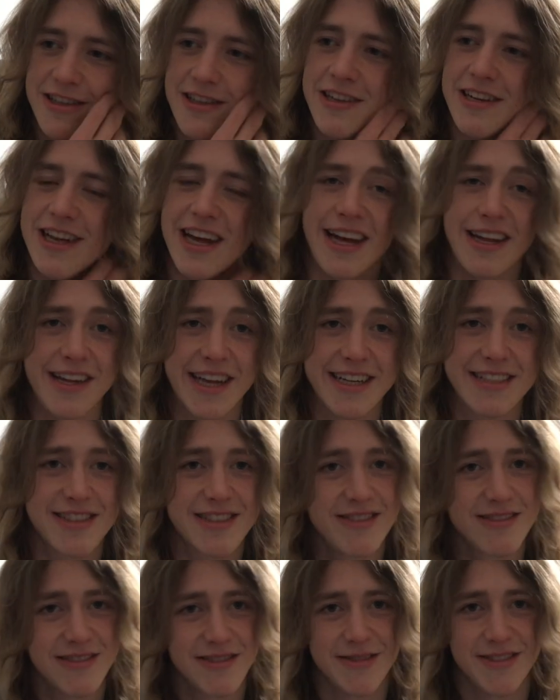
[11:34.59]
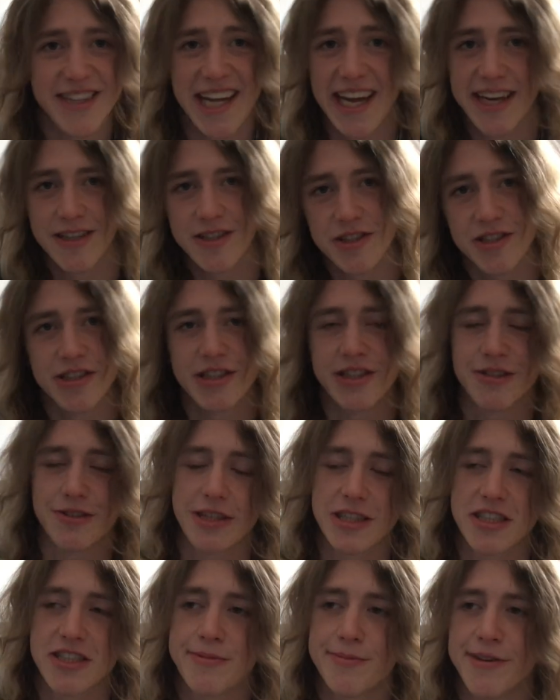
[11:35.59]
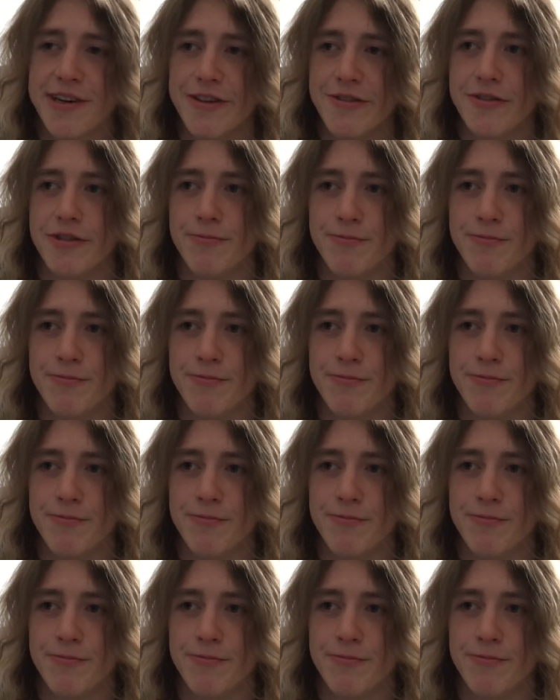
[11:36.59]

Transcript: next year, I suppose.